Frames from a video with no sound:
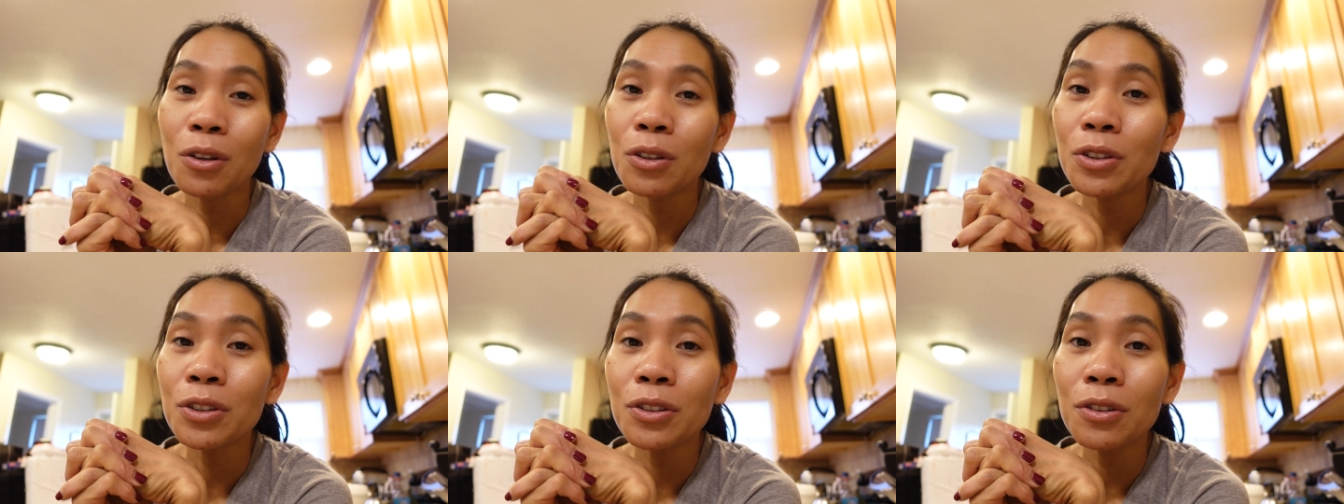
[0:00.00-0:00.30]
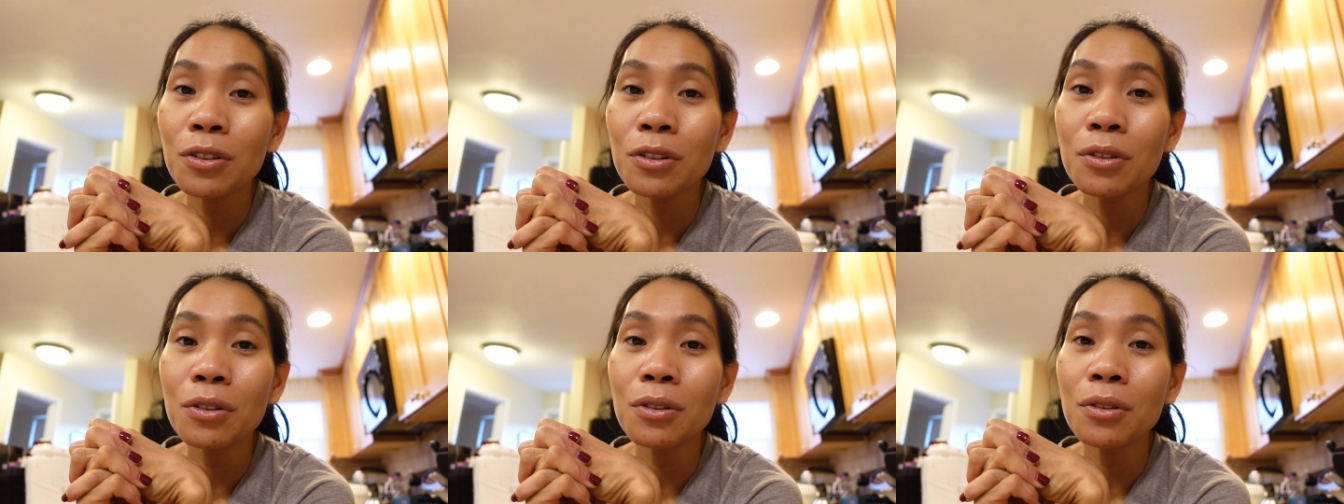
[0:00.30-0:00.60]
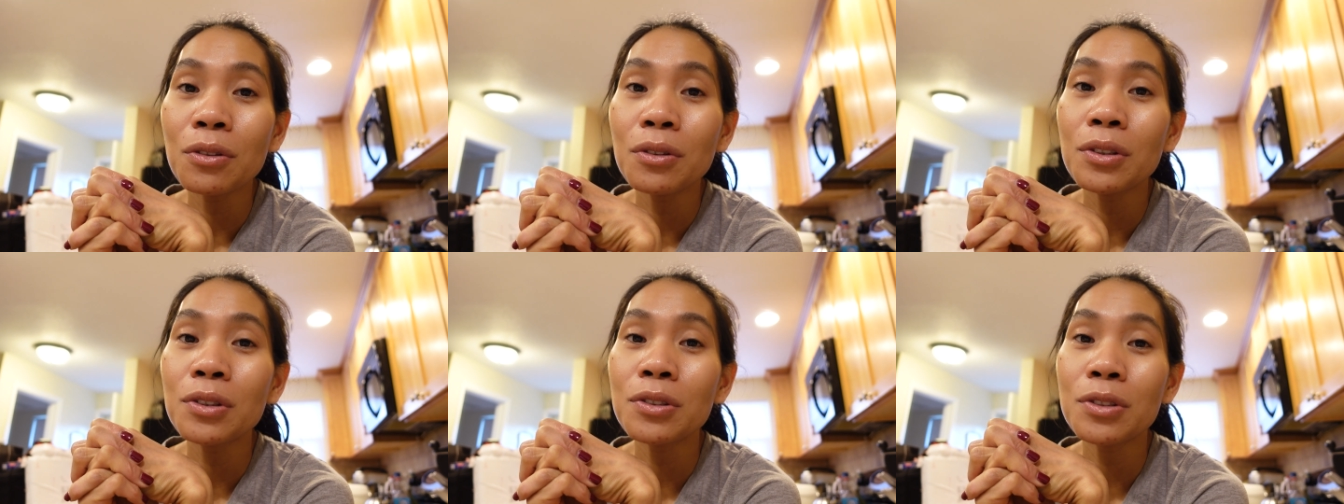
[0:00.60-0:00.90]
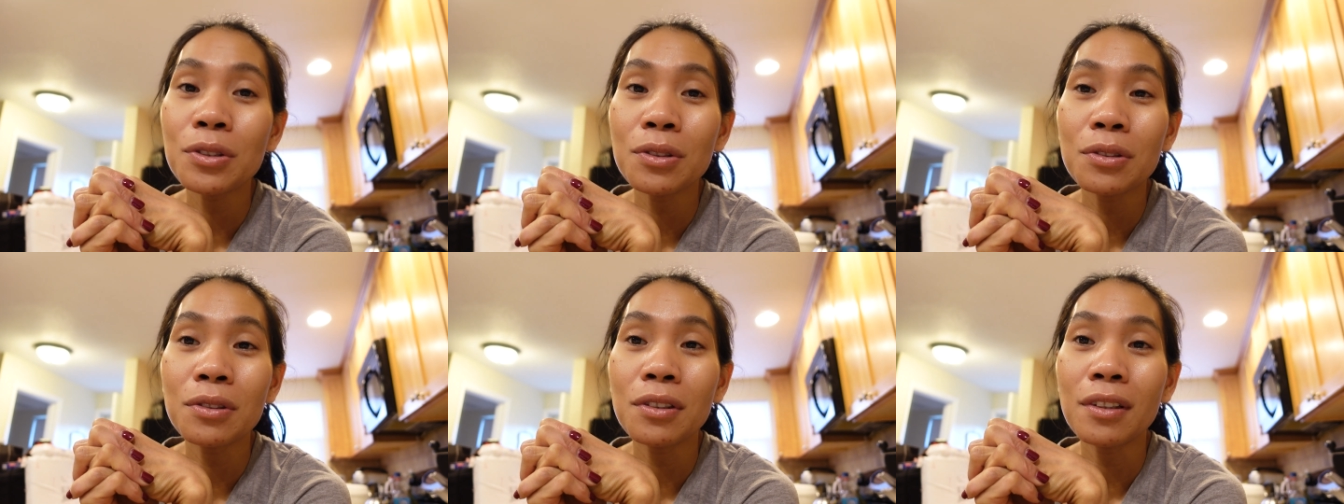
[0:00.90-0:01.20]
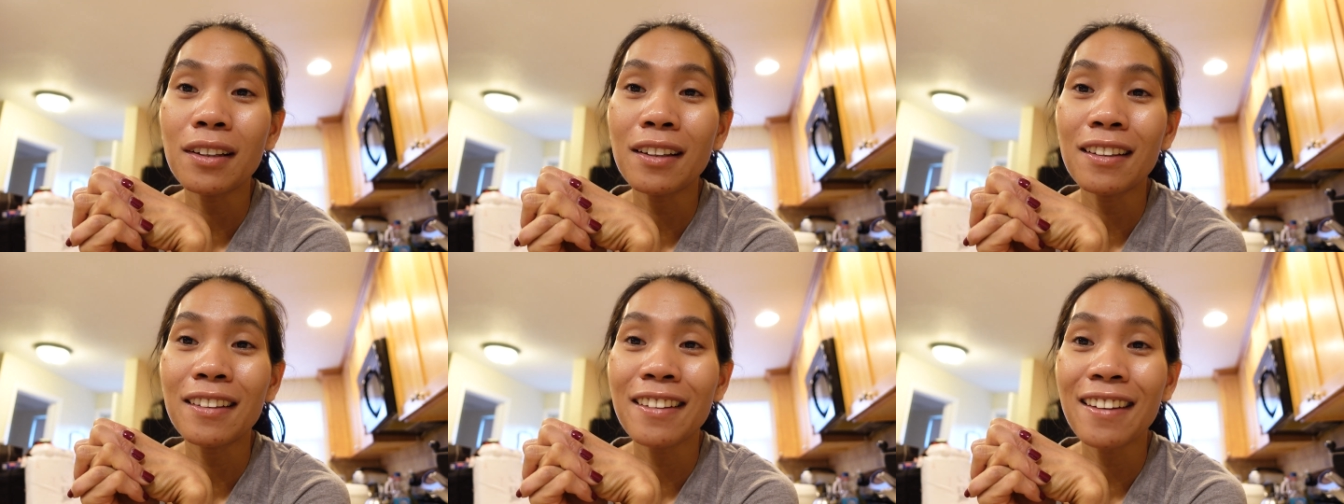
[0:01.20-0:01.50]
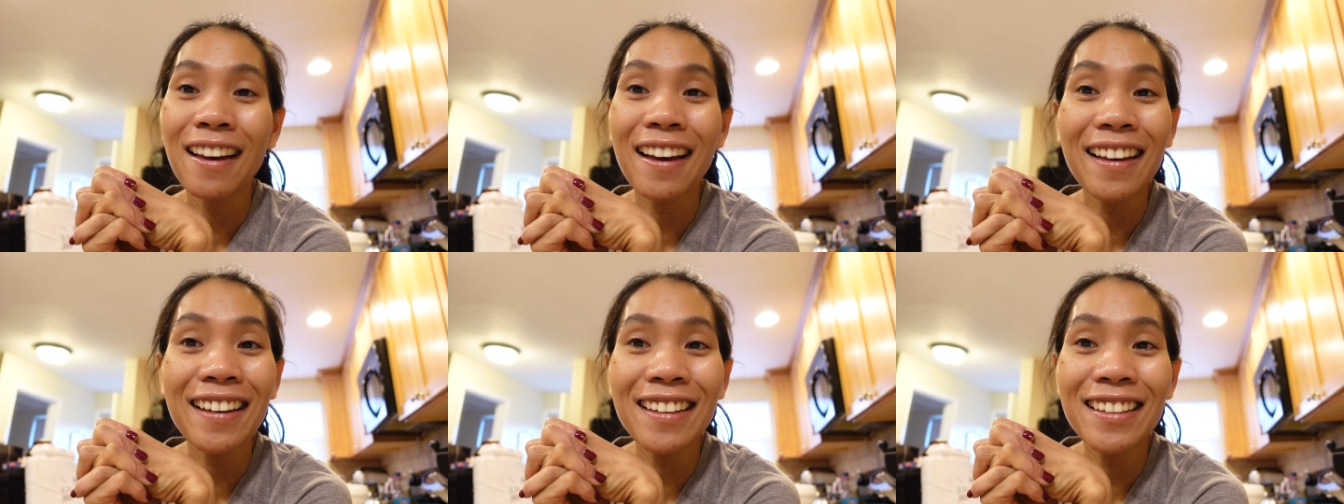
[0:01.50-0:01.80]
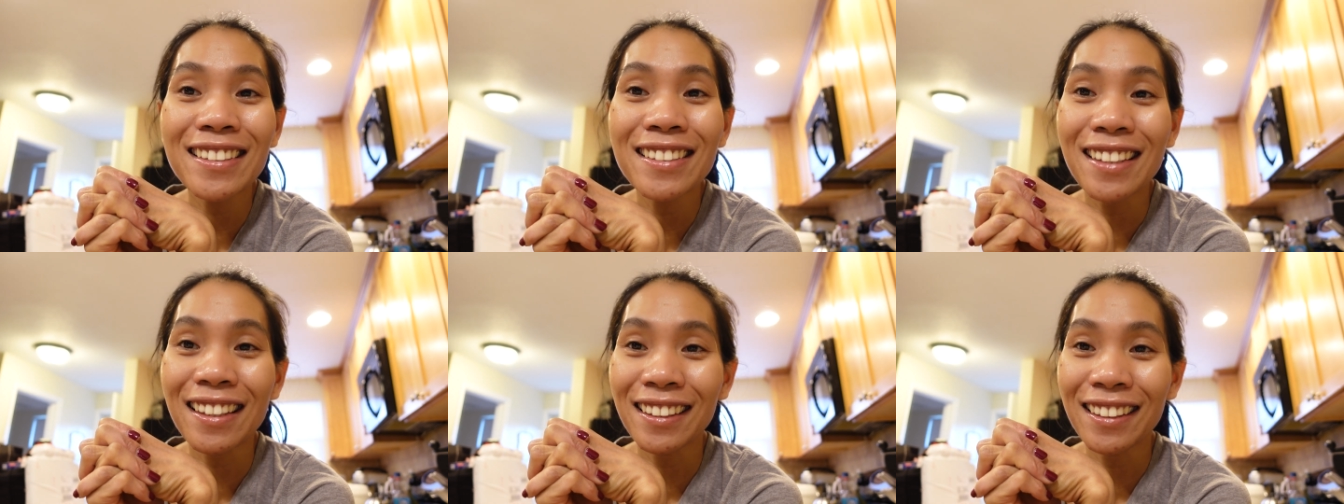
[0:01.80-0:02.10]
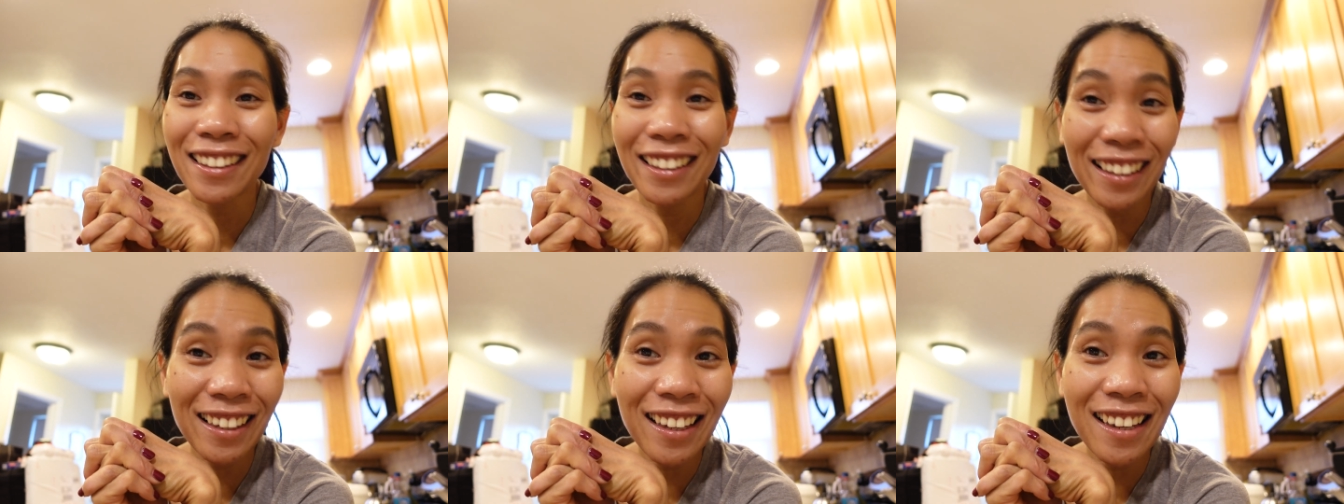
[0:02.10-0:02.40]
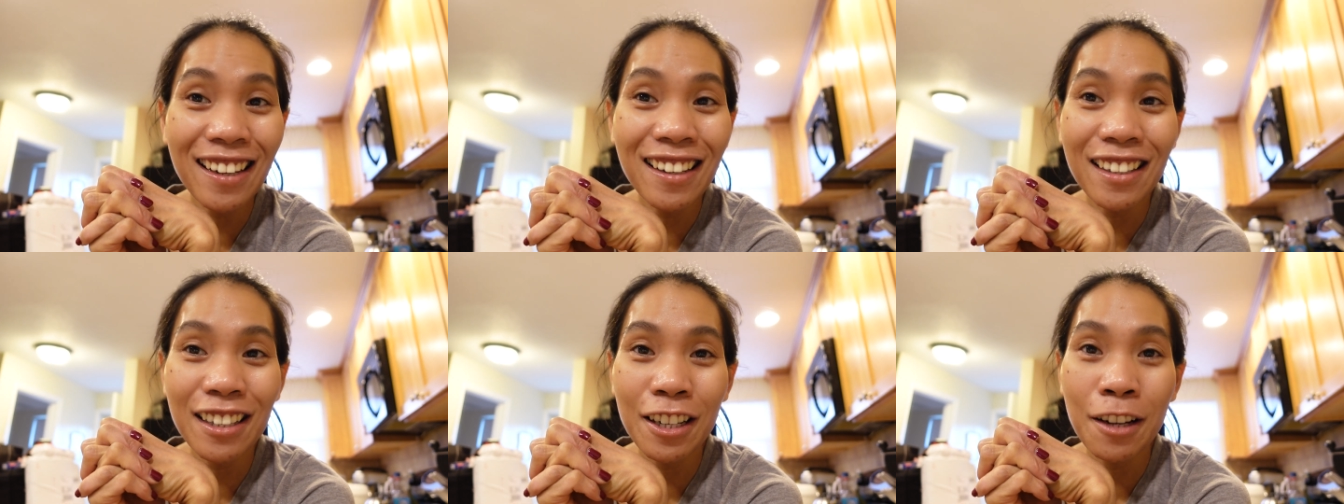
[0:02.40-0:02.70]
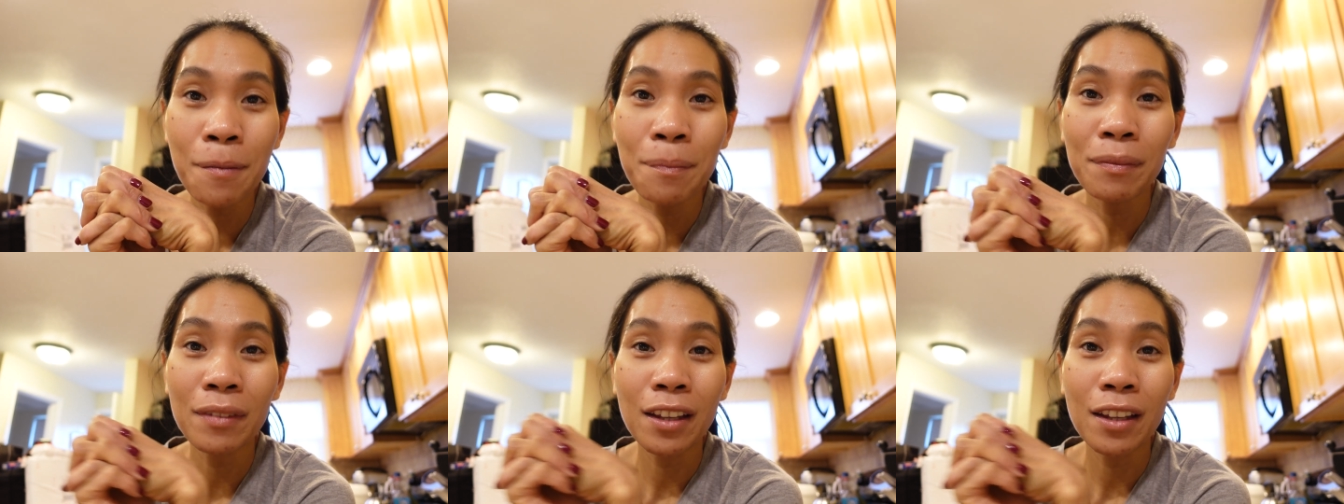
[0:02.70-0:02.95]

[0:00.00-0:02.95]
audio nice and clear,